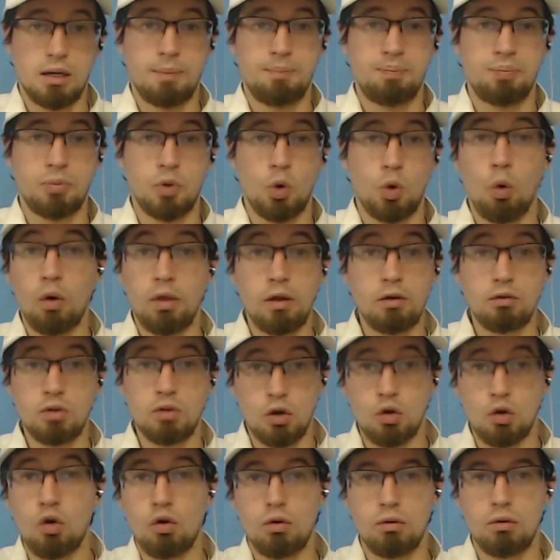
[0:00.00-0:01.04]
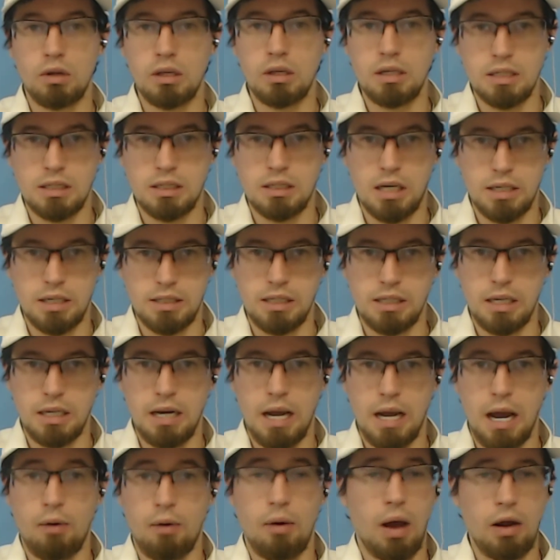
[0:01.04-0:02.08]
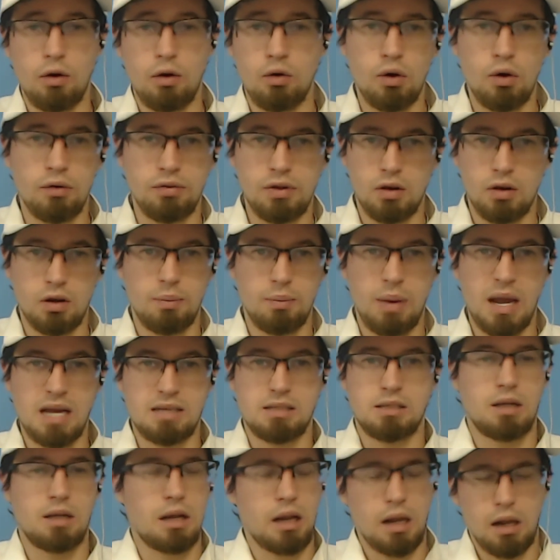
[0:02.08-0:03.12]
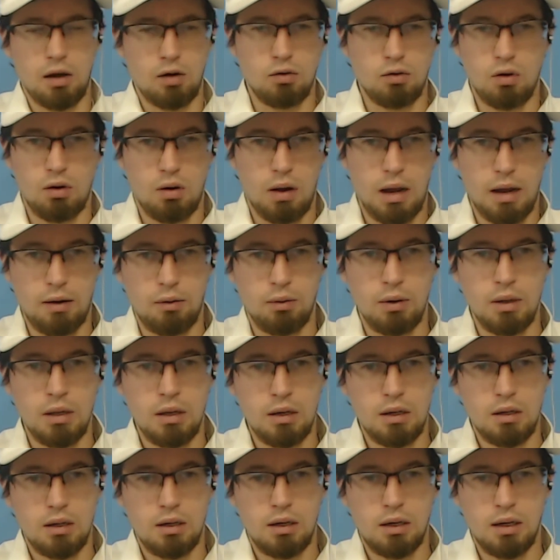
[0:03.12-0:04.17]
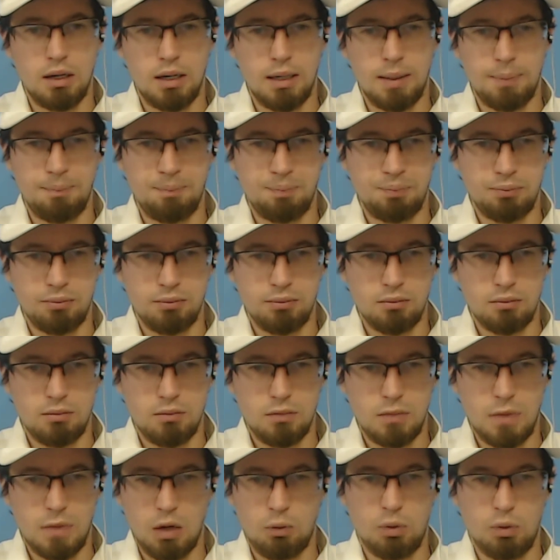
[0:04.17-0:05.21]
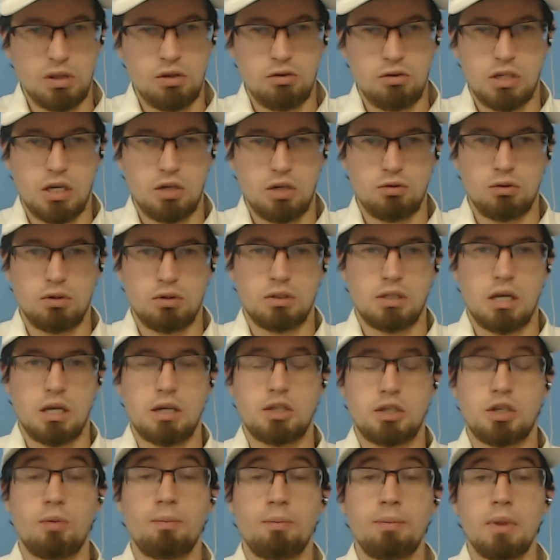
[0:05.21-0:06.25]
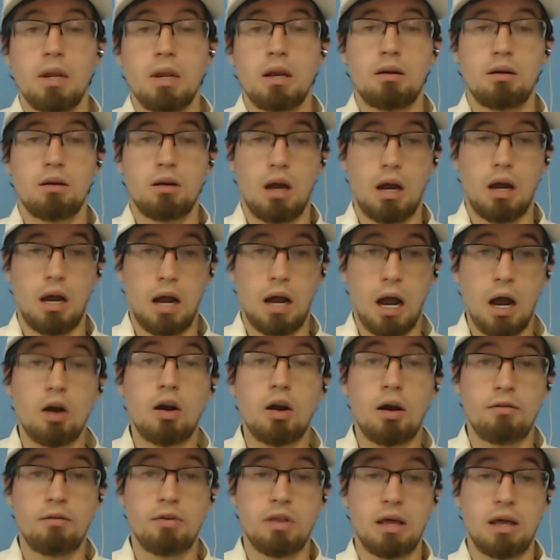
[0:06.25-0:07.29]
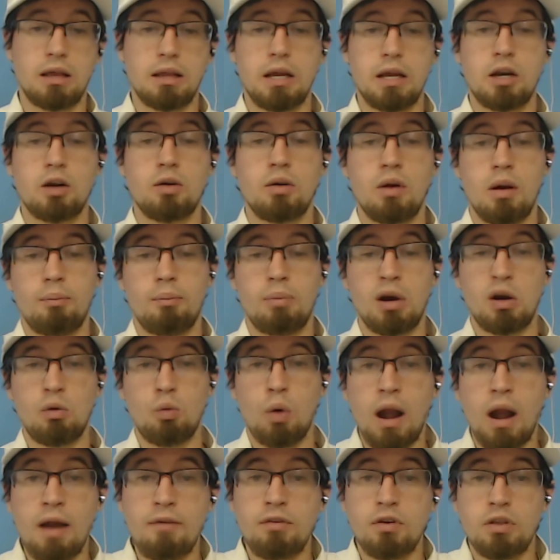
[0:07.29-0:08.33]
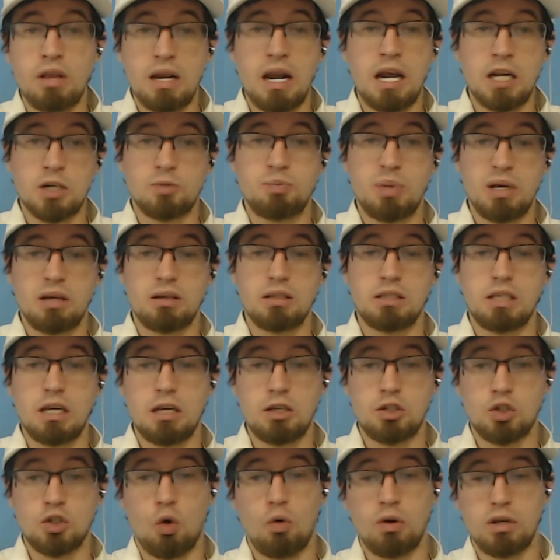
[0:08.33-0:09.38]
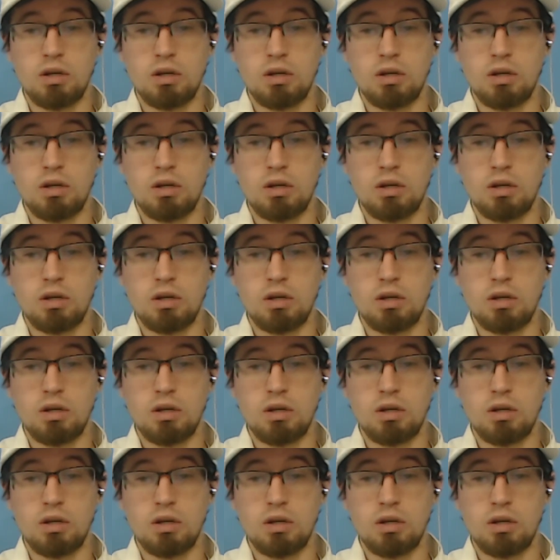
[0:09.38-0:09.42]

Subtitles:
Or they're currently discussing it now. I don't know if they're going to pass it tonight. I don't know how what their schedule looks like. So I'll cover that later. But whatever the next bill is, it's going to